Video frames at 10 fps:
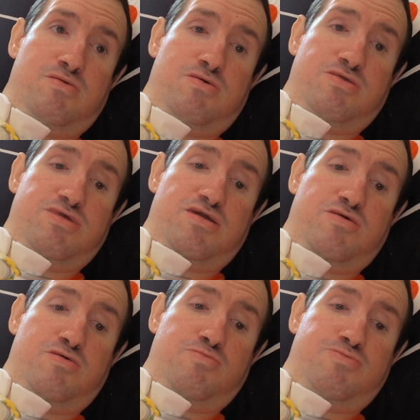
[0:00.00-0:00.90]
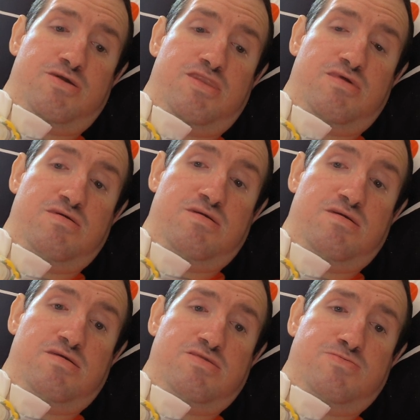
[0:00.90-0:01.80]
But all I hope that
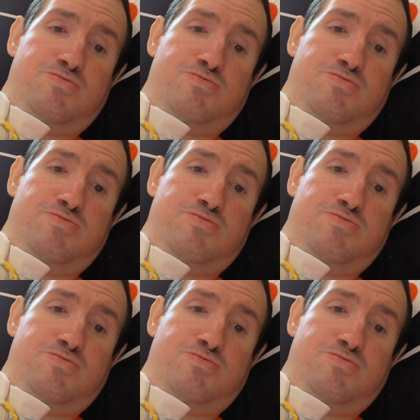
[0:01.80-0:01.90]
is the